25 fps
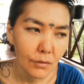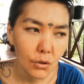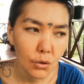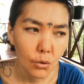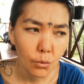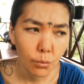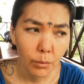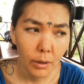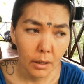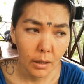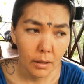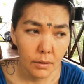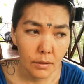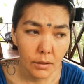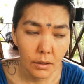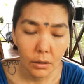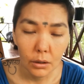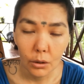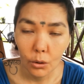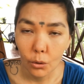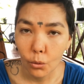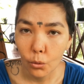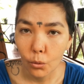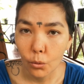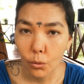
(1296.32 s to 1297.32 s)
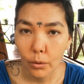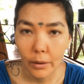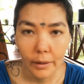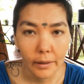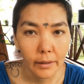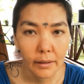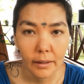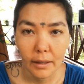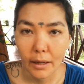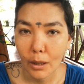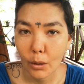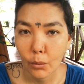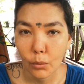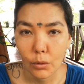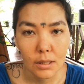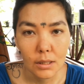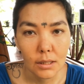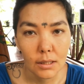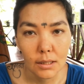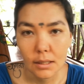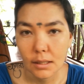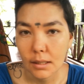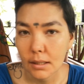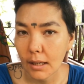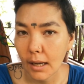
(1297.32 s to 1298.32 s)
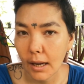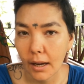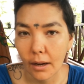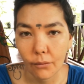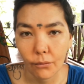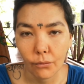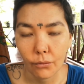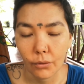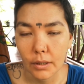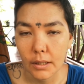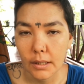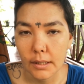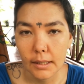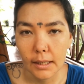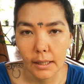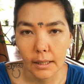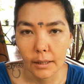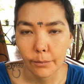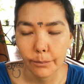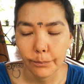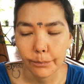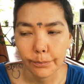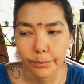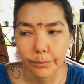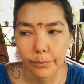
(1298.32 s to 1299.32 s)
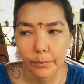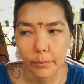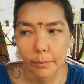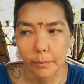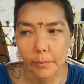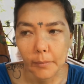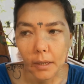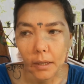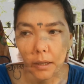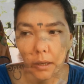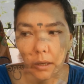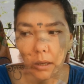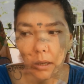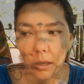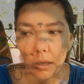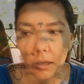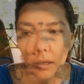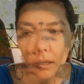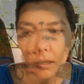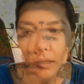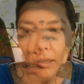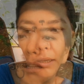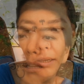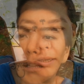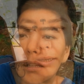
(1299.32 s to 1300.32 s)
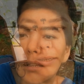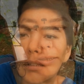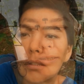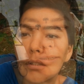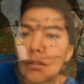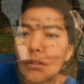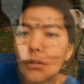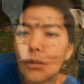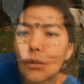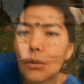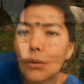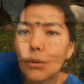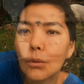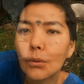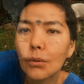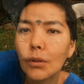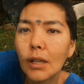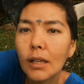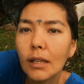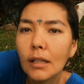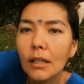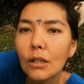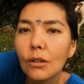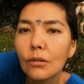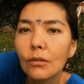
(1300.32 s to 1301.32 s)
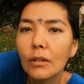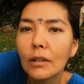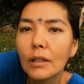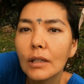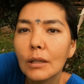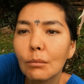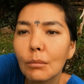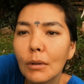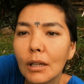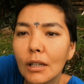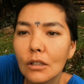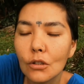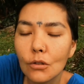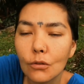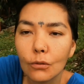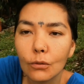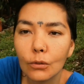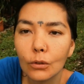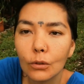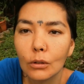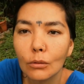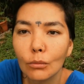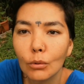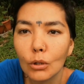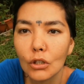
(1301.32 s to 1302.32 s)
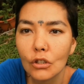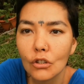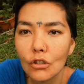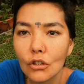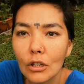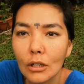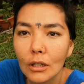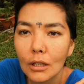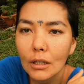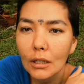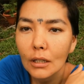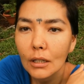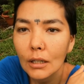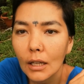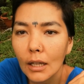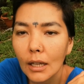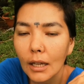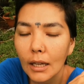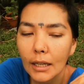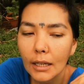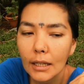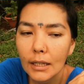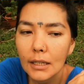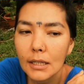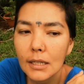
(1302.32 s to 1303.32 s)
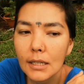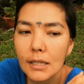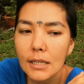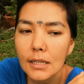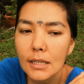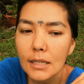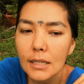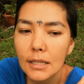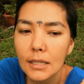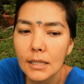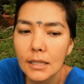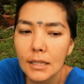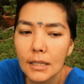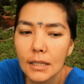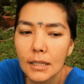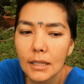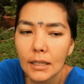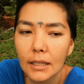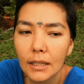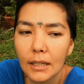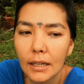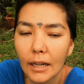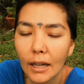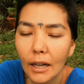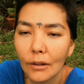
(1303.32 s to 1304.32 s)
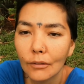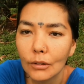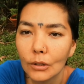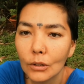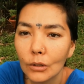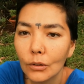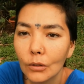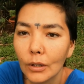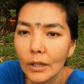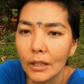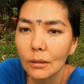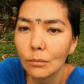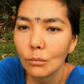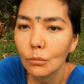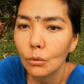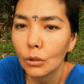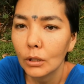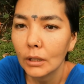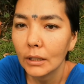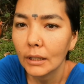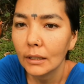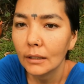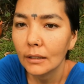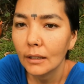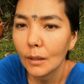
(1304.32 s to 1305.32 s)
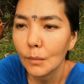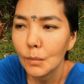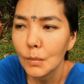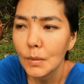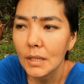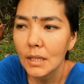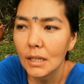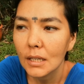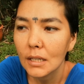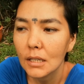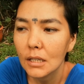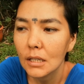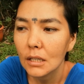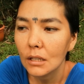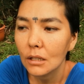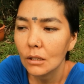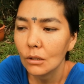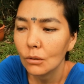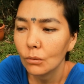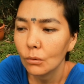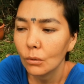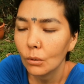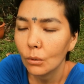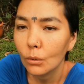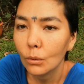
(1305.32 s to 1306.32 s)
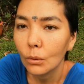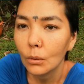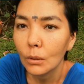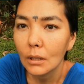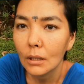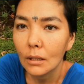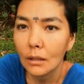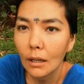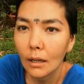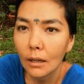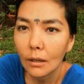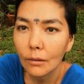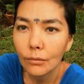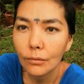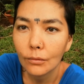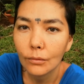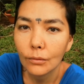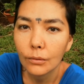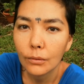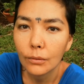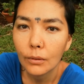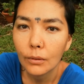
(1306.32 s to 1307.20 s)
2 months ago, and now it's every day. So thank you very much for watching, and have a great morning. I'm sending you all the love